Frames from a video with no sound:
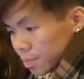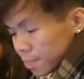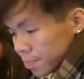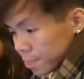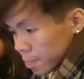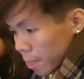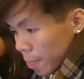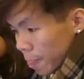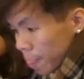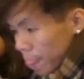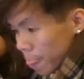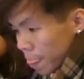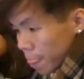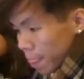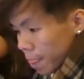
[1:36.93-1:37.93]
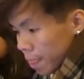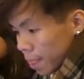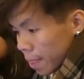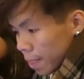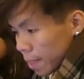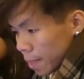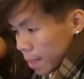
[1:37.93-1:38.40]

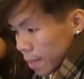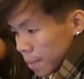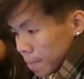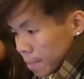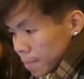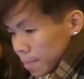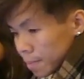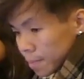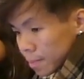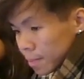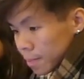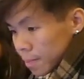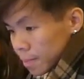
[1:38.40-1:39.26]
[no speech]